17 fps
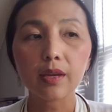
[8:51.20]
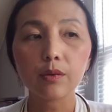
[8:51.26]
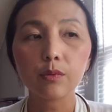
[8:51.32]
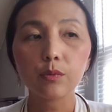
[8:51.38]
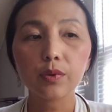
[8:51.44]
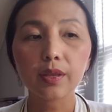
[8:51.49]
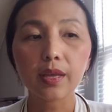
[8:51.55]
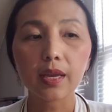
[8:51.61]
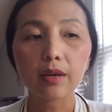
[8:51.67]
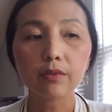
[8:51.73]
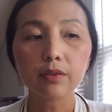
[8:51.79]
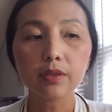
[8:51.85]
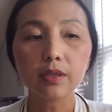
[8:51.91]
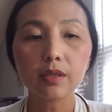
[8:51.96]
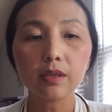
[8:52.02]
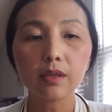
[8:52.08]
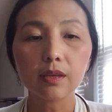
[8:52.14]
With
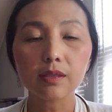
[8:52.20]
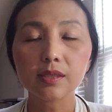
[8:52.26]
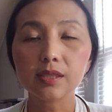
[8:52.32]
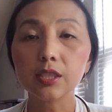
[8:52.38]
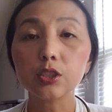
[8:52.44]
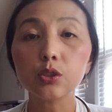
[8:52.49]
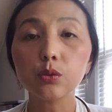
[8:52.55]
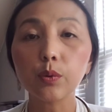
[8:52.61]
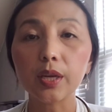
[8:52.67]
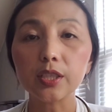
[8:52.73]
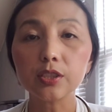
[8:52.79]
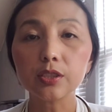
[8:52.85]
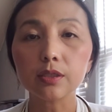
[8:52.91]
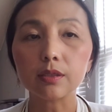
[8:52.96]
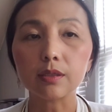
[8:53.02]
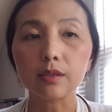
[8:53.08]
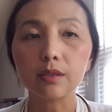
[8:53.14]
every
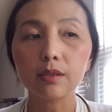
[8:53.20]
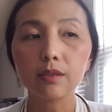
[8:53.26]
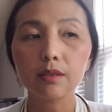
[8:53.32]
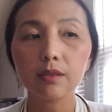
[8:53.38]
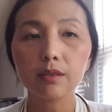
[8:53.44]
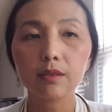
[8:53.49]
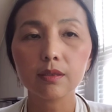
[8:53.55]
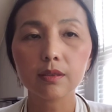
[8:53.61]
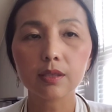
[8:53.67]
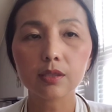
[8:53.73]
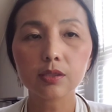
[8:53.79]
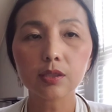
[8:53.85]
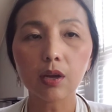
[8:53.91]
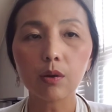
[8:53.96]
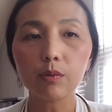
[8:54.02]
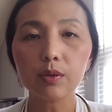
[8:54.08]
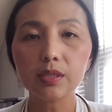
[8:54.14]
situation, there's
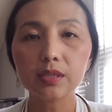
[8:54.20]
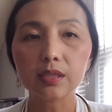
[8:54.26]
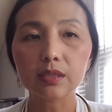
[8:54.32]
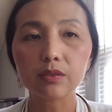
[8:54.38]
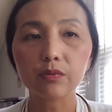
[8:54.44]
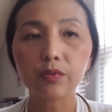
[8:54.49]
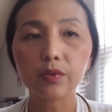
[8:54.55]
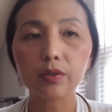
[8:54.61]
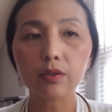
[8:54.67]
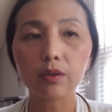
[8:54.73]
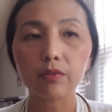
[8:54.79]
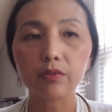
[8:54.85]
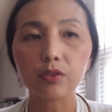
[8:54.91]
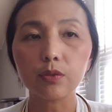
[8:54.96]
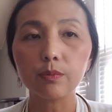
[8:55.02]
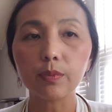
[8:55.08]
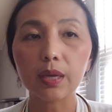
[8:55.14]
always this fear of
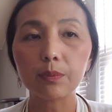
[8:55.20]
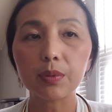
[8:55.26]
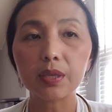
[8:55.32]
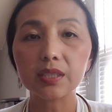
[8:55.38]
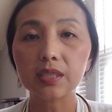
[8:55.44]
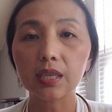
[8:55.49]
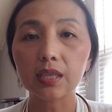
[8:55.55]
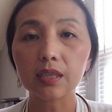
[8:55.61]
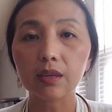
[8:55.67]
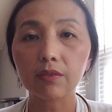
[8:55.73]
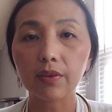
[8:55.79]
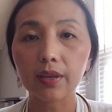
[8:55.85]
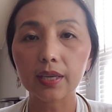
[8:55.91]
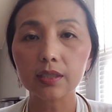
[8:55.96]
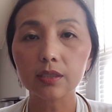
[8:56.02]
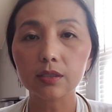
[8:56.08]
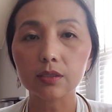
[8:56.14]
you may be taken
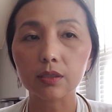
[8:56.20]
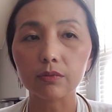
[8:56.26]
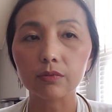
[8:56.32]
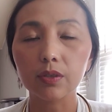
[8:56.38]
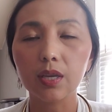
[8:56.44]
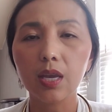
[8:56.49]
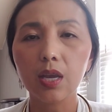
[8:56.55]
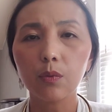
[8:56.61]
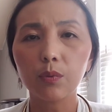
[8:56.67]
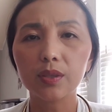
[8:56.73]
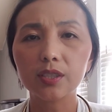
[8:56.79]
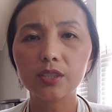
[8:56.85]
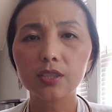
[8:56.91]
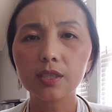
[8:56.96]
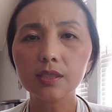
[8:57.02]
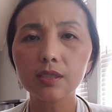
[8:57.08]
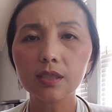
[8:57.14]
advantage of, with
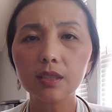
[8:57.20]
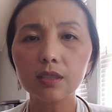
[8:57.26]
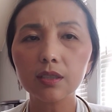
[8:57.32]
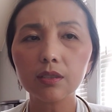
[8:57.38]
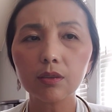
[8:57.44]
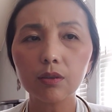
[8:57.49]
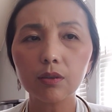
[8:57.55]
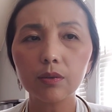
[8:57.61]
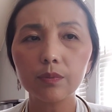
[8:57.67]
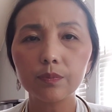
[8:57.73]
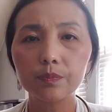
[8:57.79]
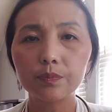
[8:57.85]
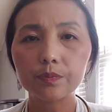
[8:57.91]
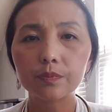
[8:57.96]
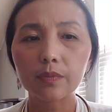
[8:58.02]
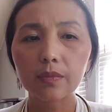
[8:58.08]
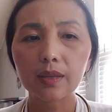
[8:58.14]
just a little
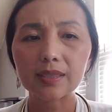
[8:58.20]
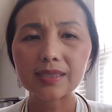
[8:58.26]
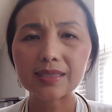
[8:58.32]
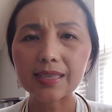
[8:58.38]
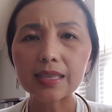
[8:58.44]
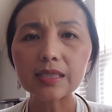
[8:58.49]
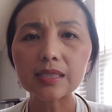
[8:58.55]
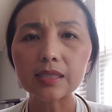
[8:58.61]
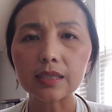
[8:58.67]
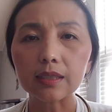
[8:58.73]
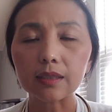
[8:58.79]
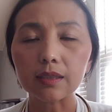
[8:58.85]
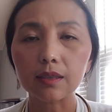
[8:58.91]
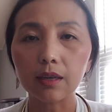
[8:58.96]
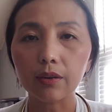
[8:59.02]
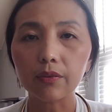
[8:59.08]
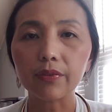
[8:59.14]

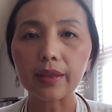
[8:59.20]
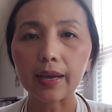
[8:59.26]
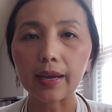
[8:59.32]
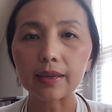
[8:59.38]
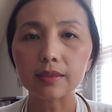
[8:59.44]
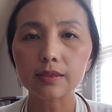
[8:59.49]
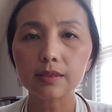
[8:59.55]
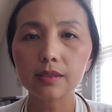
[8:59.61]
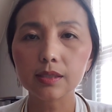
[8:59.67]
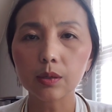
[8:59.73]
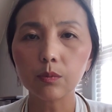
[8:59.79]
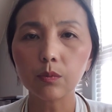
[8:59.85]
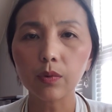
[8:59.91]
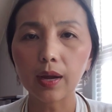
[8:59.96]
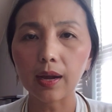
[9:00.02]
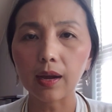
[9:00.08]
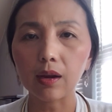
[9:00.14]
sensing of that
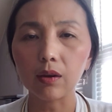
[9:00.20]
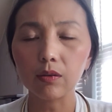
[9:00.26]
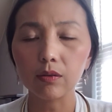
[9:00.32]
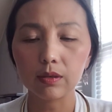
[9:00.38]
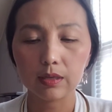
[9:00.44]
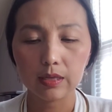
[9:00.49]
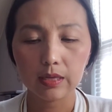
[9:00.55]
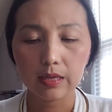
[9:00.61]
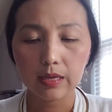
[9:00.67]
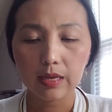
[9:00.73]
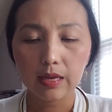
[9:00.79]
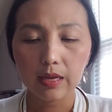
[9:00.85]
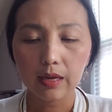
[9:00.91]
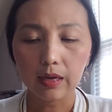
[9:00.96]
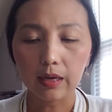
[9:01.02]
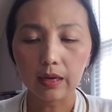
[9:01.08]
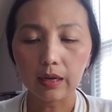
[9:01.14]
somehow
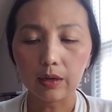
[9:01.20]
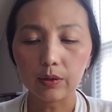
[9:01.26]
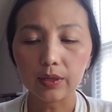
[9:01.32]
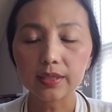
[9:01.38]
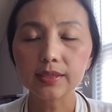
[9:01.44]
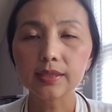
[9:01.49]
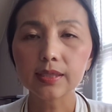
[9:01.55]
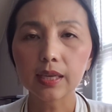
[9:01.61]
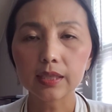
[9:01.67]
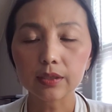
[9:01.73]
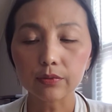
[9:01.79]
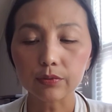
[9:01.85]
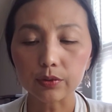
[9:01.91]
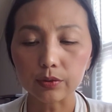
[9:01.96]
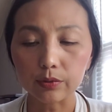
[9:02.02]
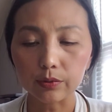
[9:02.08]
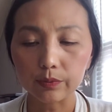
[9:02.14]
inside of
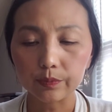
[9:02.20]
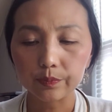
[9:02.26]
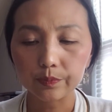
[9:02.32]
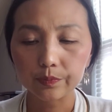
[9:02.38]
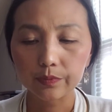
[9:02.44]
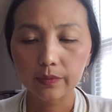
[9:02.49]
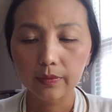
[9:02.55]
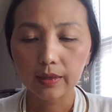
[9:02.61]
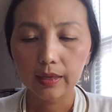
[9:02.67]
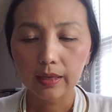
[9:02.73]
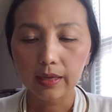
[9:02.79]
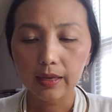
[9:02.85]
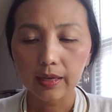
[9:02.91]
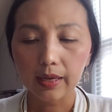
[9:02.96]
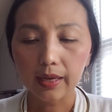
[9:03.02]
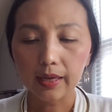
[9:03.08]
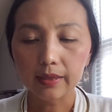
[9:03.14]
you.
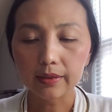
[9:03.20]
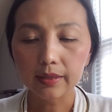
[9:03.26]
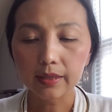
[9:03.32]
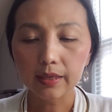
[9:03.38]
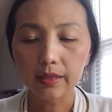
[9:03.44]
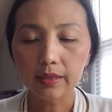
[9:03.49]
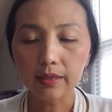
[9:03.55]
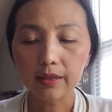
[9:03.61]
And then